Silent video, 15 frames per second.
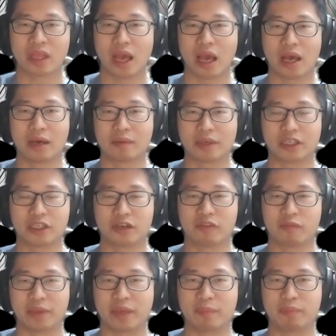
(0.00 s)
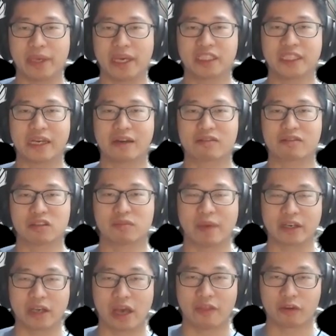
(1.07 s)
And big shout outs to
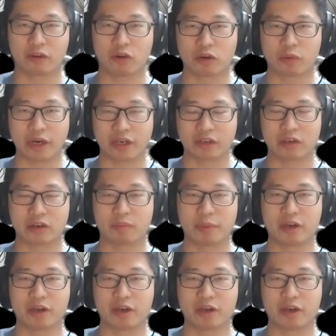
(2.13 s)
my other co-director,